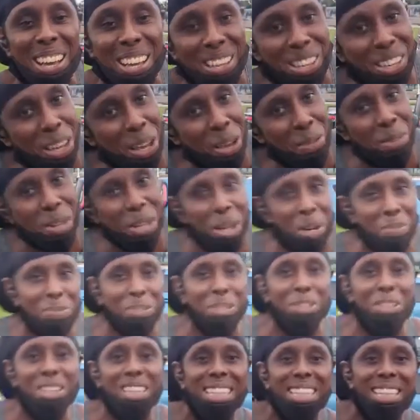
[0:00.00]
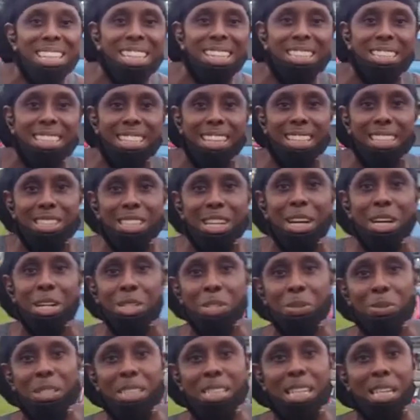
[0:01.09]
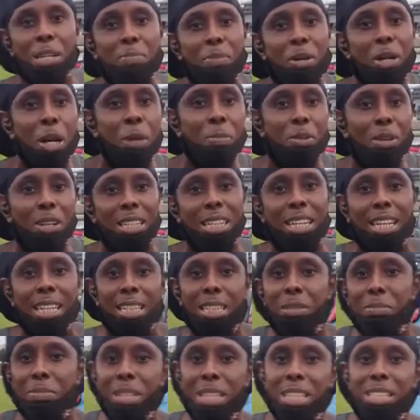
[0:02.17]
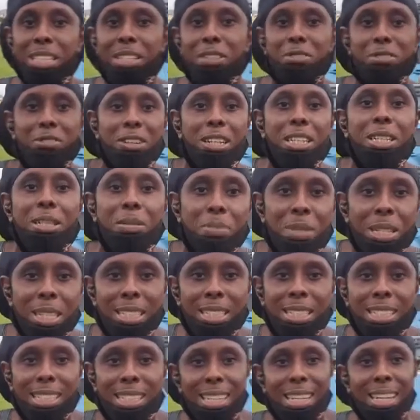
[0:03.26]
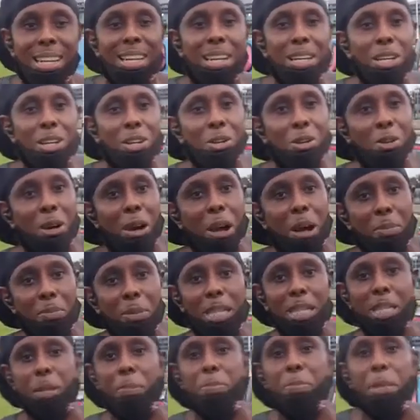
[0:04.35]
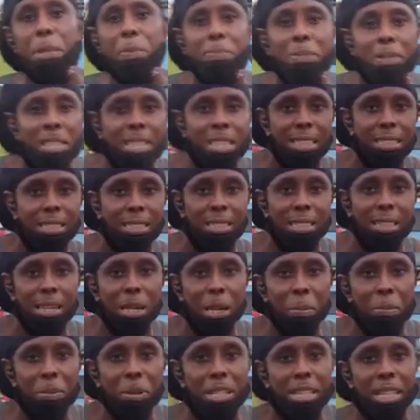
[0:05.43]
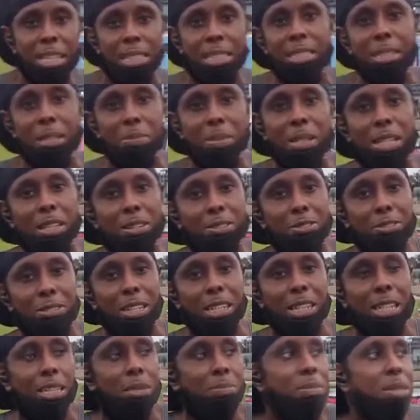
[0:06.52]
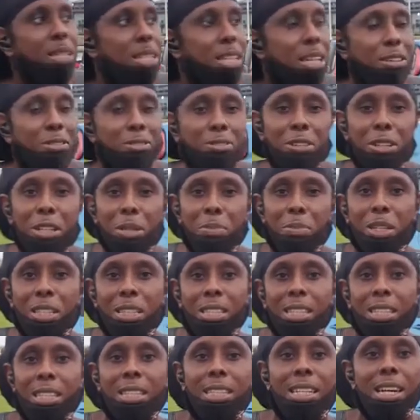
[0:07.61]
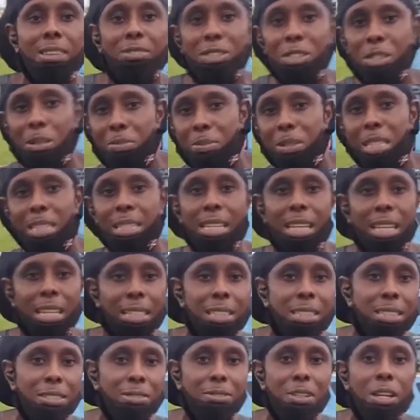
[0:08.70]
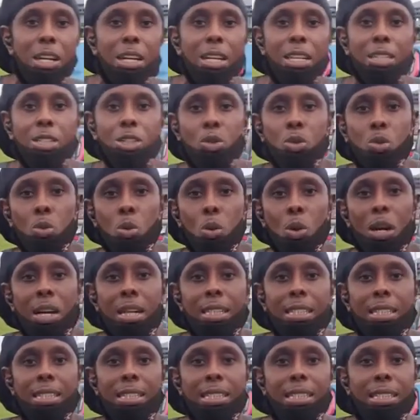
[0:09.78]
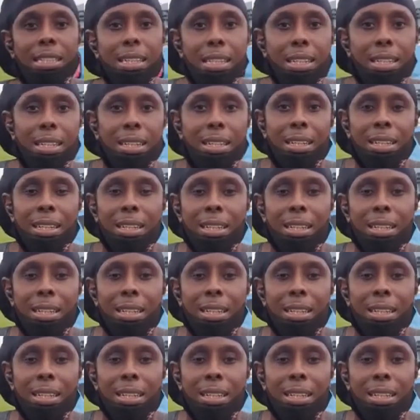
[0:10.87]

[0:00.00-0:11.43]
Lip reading: Yeah, big up to all the haters. So we're saying big up all the enemies, the frenemies, you know what I mean, the people that pretend to be your friend and be there for you, but yet they have something negative to say.